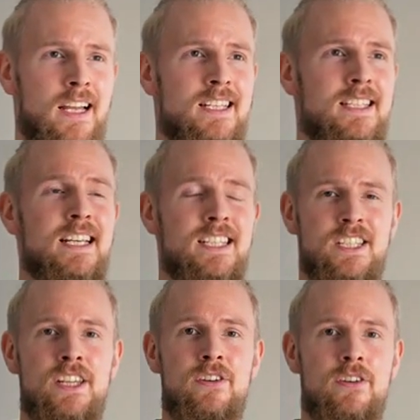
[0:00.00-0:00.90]
course.
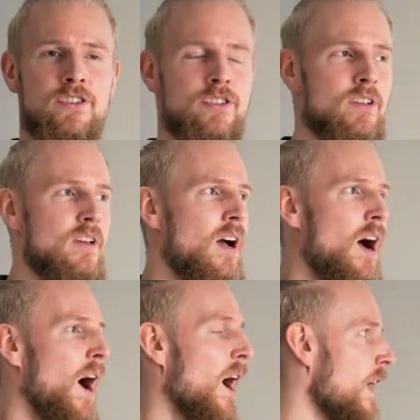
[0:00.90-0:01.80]
And this is
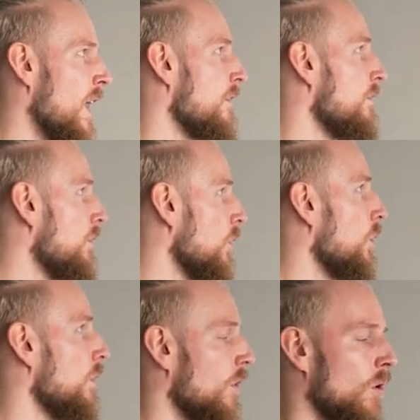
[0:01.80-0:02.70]
really
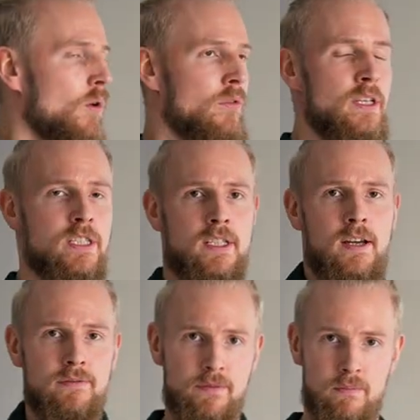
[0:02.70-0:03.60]
the goal of these
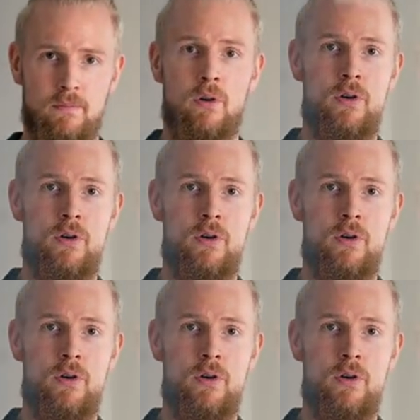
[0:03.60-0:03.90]
commandments to